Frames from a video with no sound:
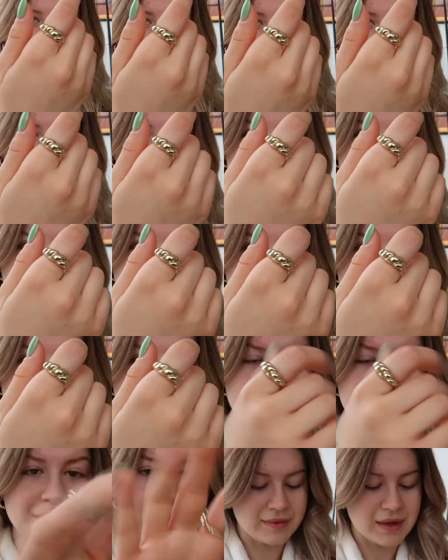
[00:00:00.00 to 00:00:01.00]
I love it so
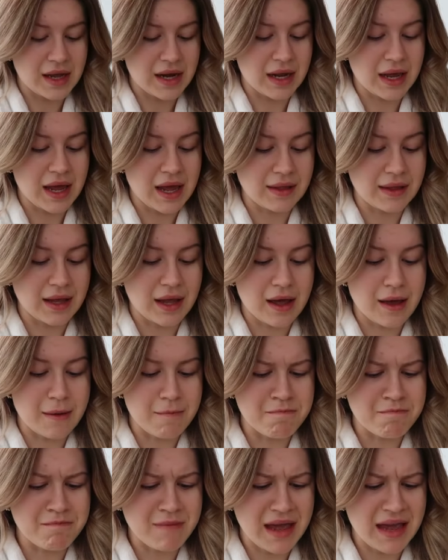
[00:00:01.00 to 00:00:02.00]
much. And again, like
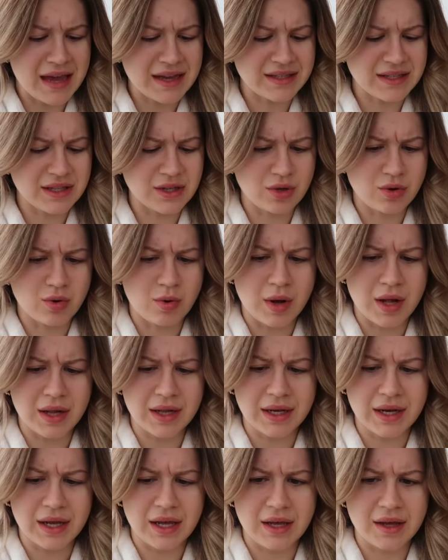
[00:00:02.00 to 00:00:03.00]
amazing
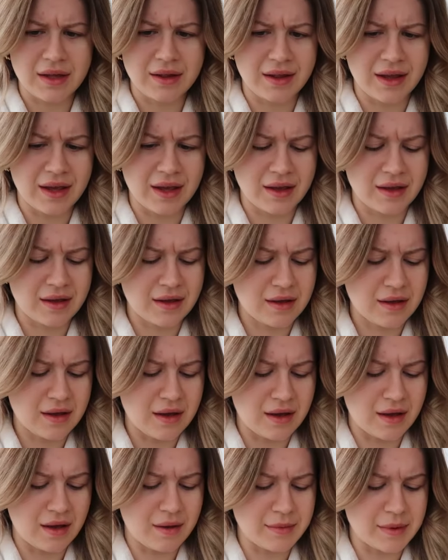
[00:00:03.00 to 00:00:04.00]
quality, like
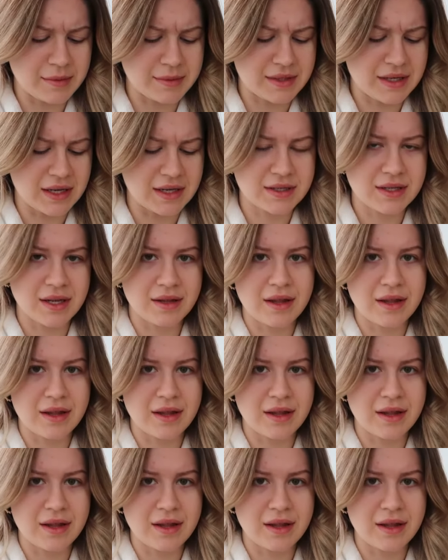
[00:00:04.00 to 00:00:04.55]
I am obsessed.